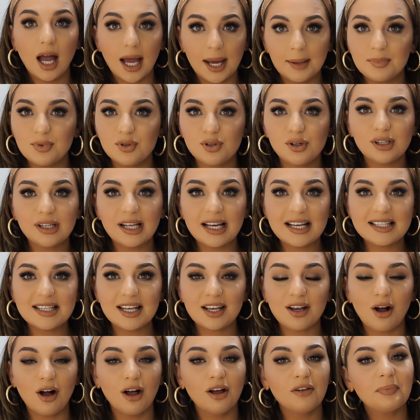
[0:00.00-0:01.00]
I'm
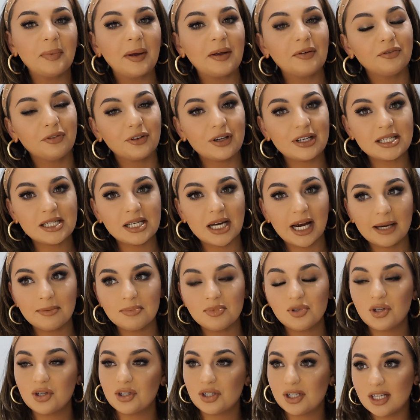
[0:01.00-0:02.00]
utilizing all of my free
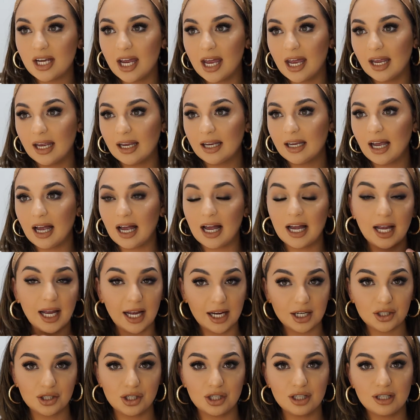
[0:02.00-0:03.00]
time today. I
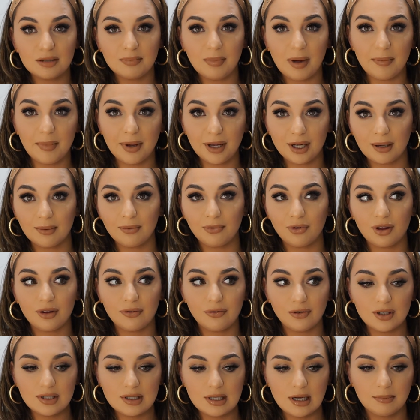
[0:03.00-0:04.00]
actually did my makeup for the
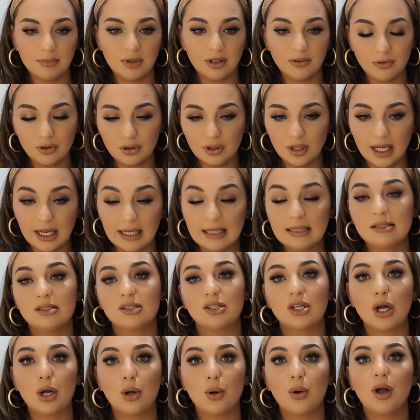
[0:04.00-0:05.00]
first time in a few days,
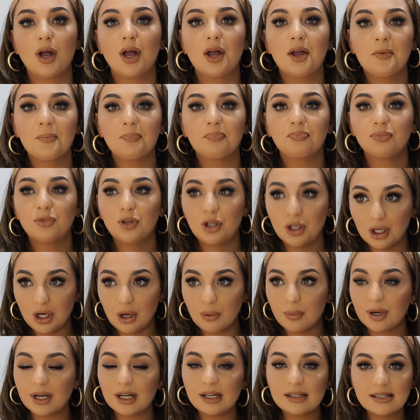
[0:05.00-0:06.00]
so you
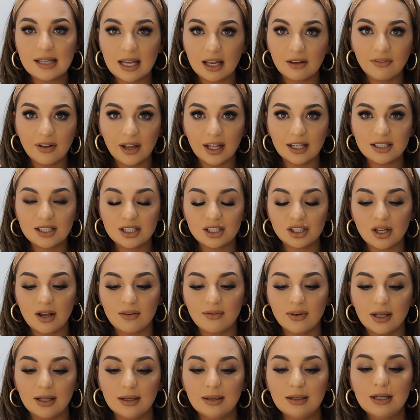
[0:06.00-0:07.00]
know, we're gonna take advantage
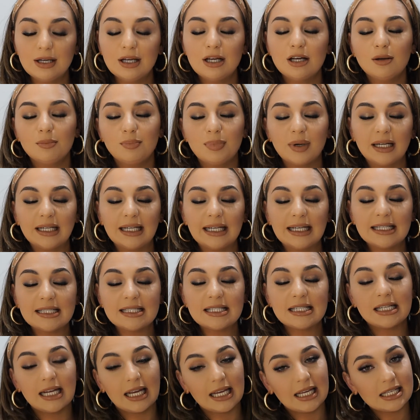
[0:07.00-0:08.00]
of it. But in
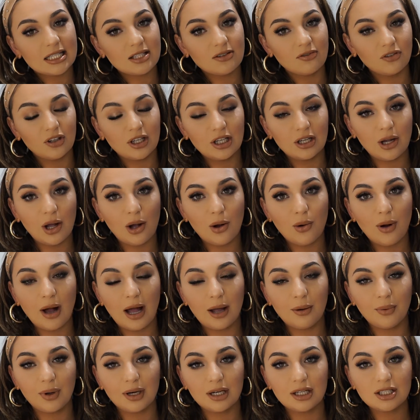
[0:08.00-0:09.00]
today's video,
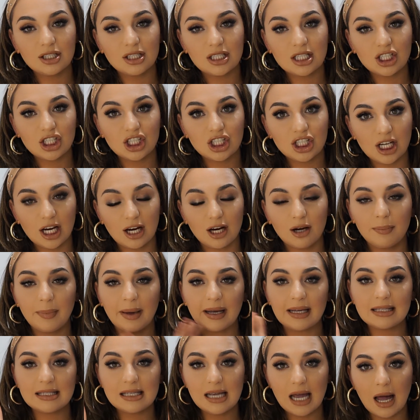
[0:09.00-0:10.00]
I wanted to share
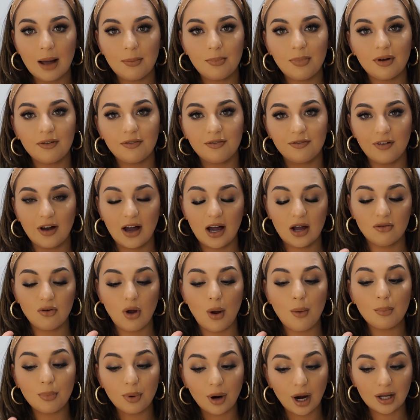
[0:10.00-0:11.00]
my top
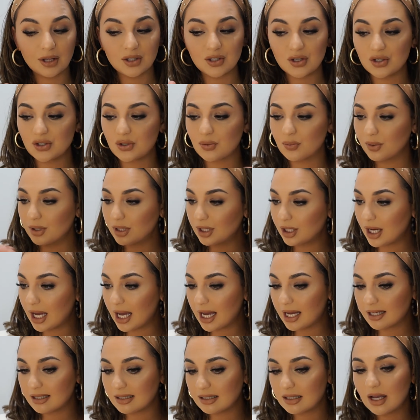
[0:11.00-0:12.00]
five bronzers with you
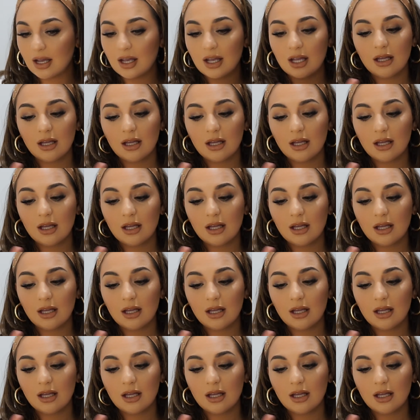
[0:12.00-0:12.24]
guys.